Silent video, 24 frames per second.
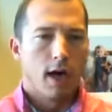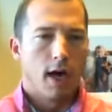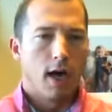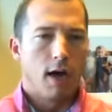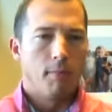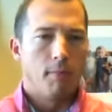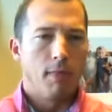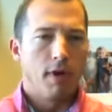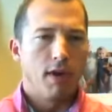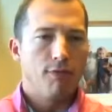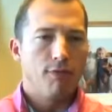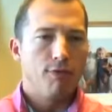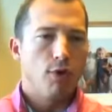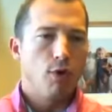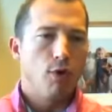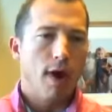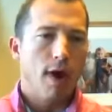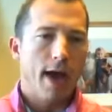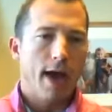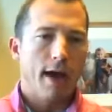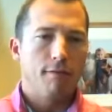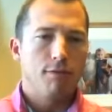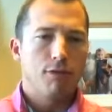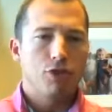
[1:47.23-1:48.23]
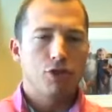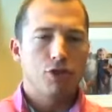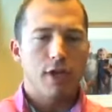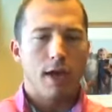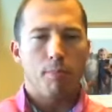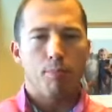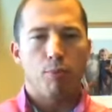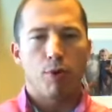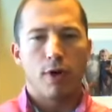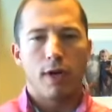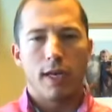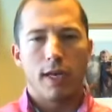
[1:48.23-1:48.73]
If you have
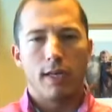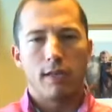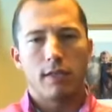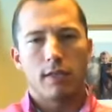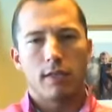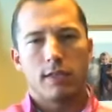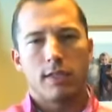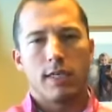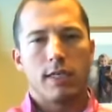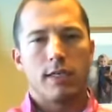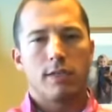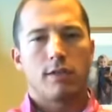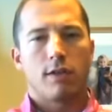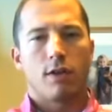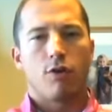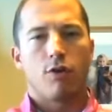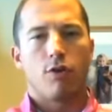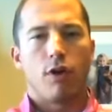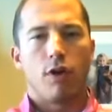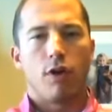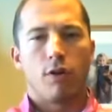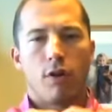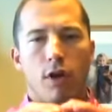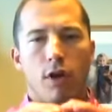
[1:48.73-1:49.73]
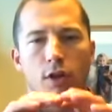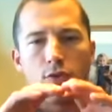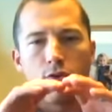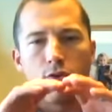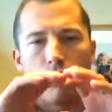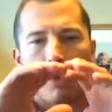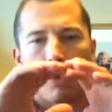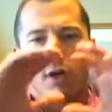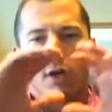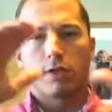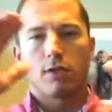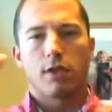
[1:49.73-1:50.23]
separate entities that are
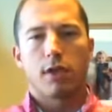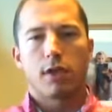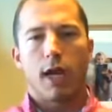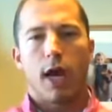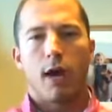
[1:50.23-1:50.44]
under a